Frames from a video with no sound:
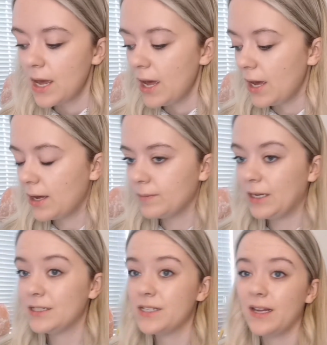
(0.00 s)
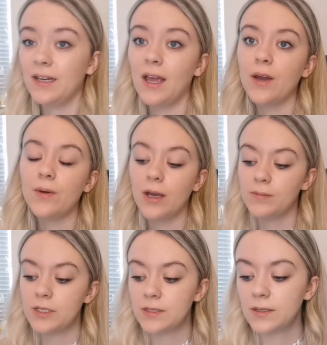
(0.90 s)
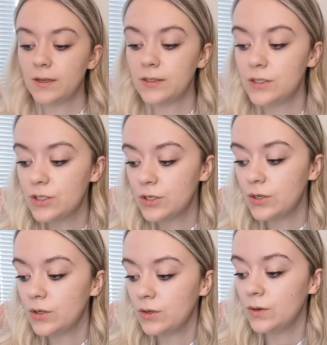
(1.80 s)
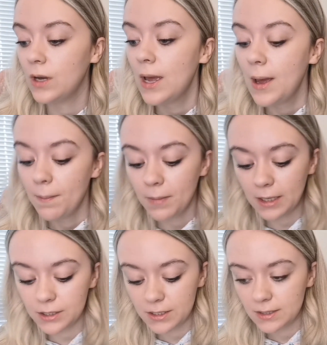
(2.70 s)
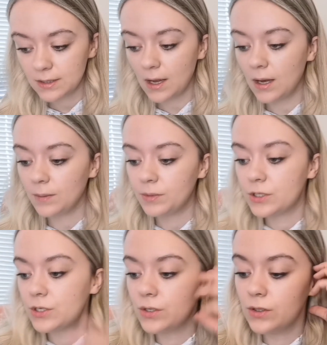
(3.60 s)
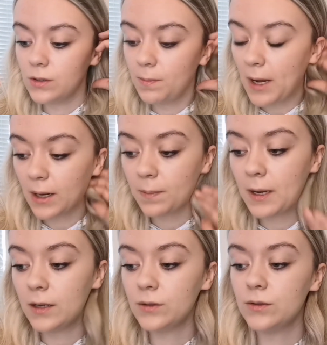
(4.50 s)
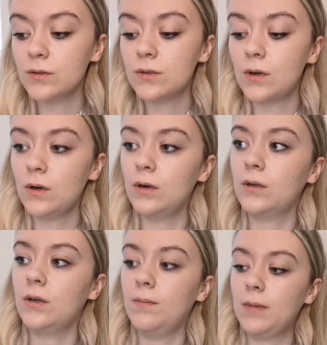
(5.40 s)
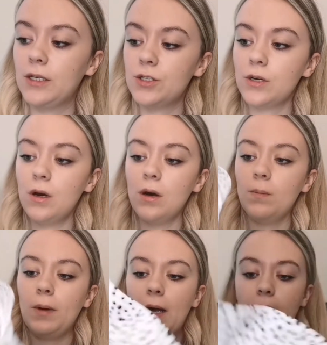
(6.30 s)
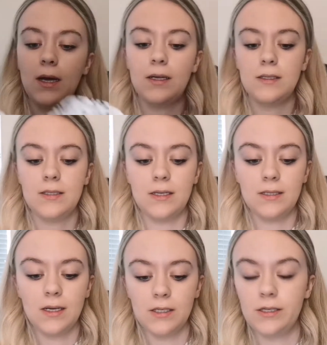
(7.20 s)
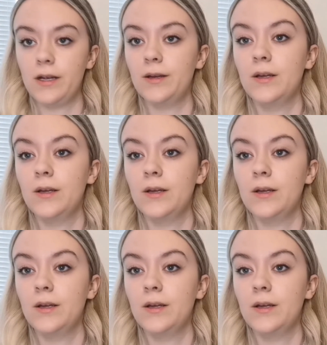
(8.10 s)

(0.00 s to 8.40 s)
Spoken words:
And yeah, now I'm just going to match this up to the back panels on my top and attach it,